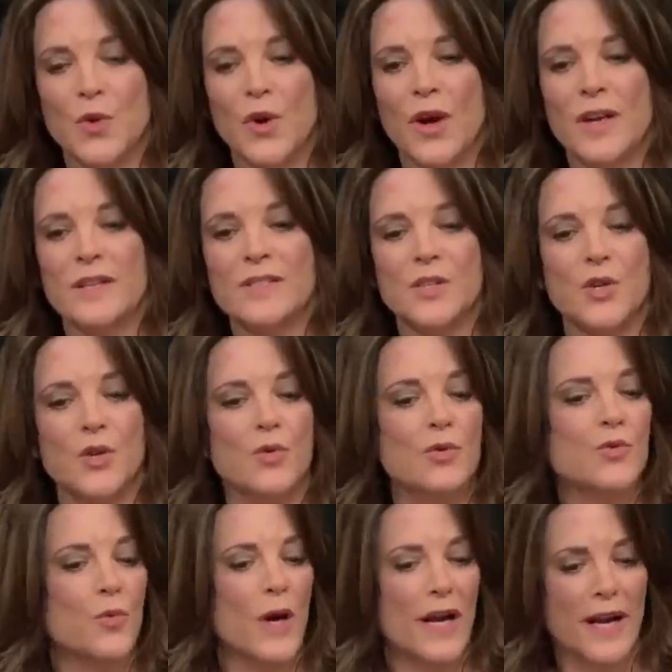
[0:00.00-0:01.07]
story is a
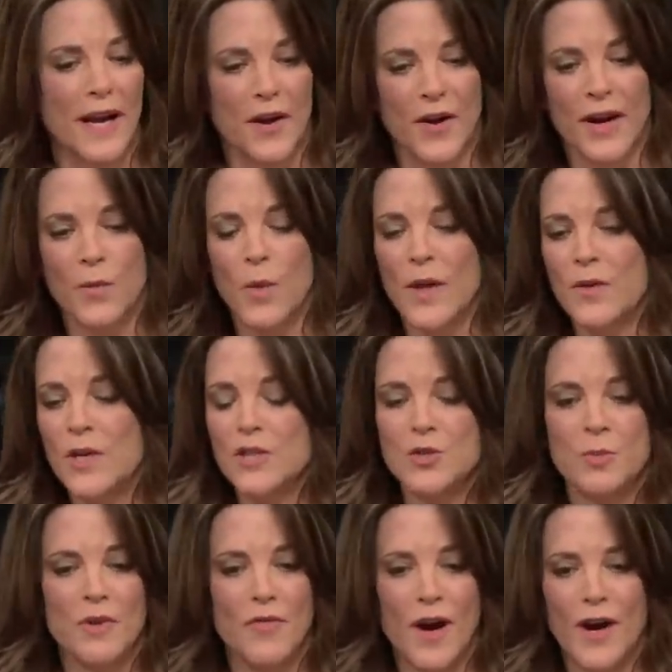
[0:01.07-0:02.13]
huge red herring. Whether he
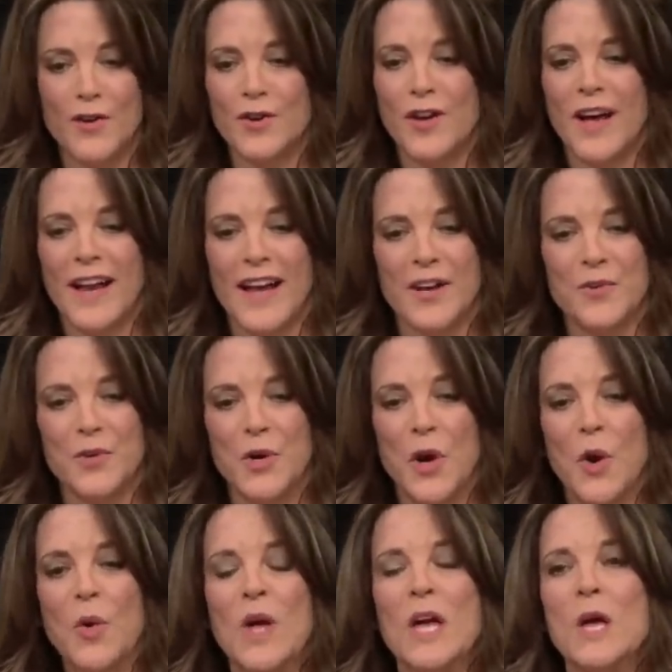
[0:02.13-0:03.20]
should be fired or not, I don't
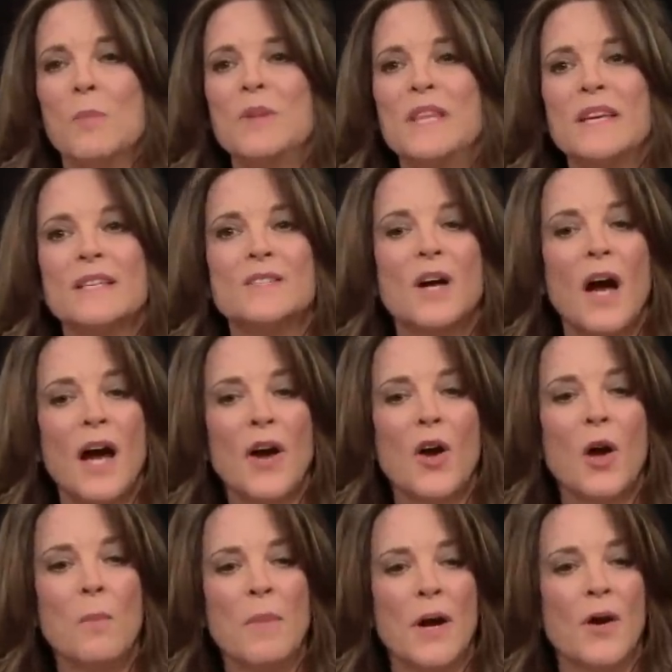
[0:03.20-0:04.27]
know. But the
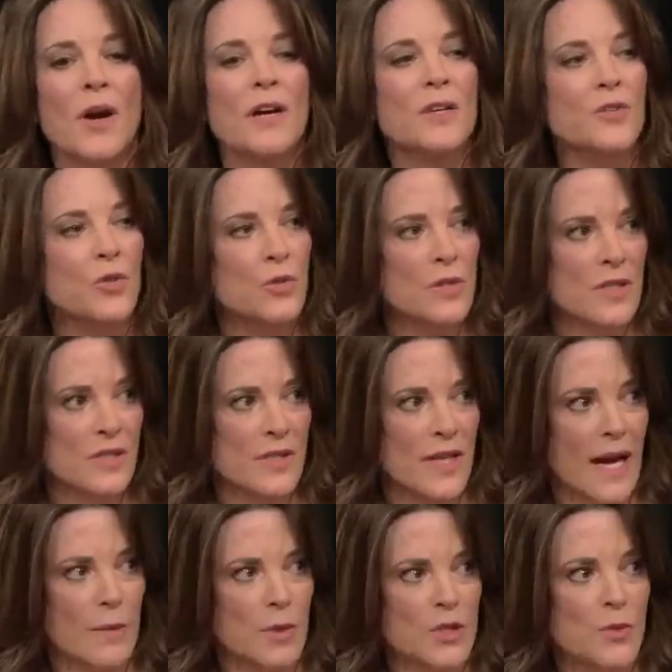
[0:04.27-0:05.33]
entire American news
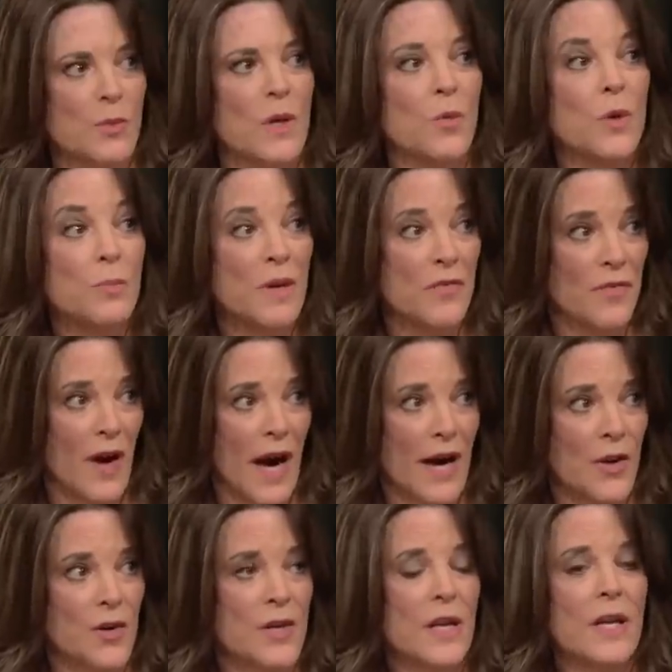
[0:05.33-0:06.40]
establishment would be
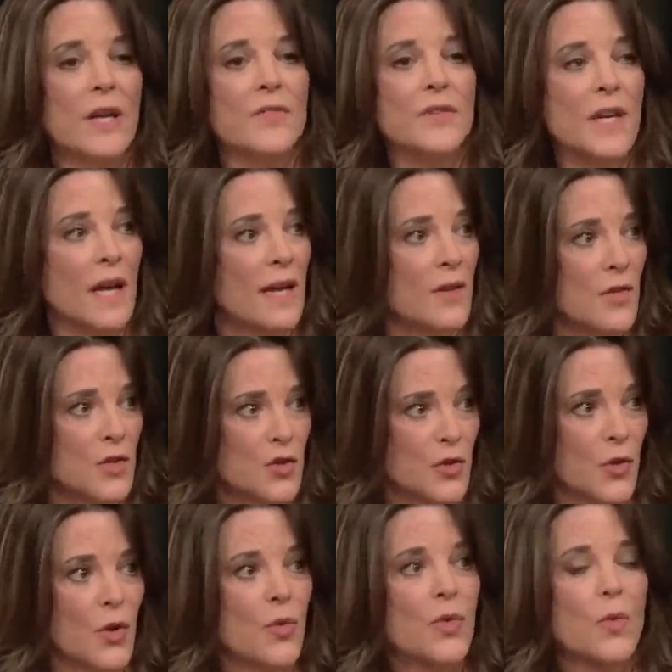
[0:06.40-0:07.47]
fired if telling the
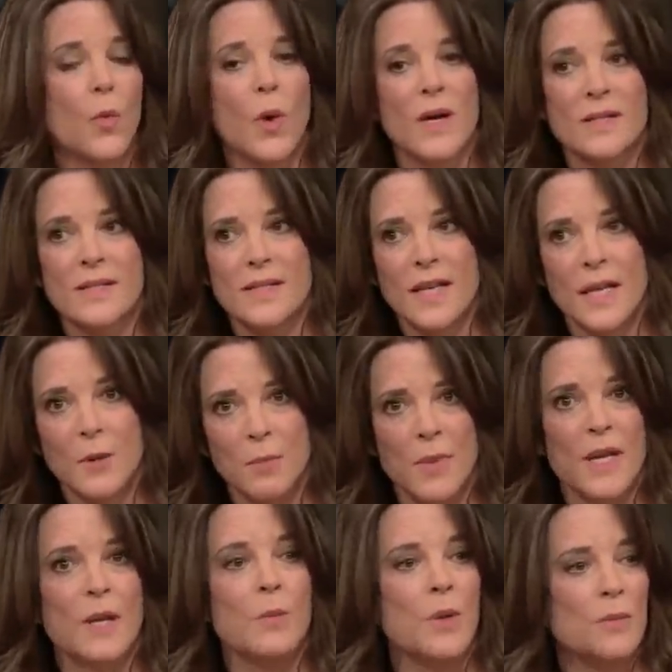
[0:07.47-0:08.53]
truth was the
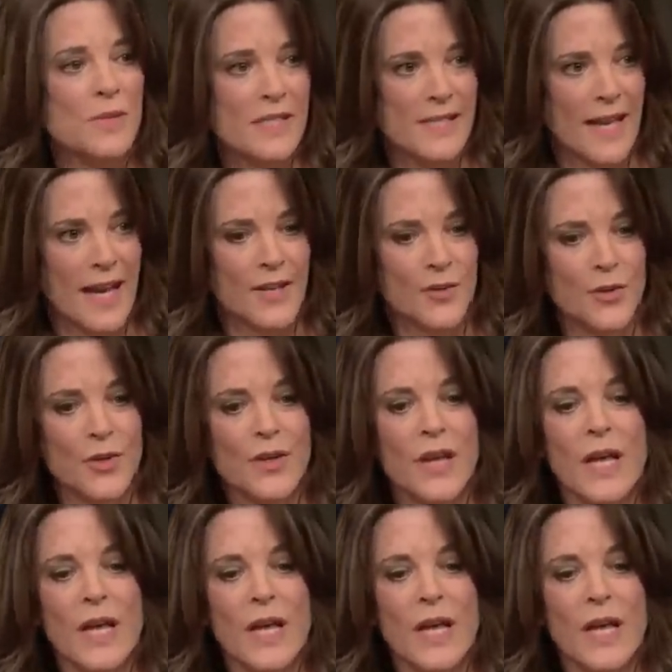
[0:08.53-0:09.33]
minimum standard.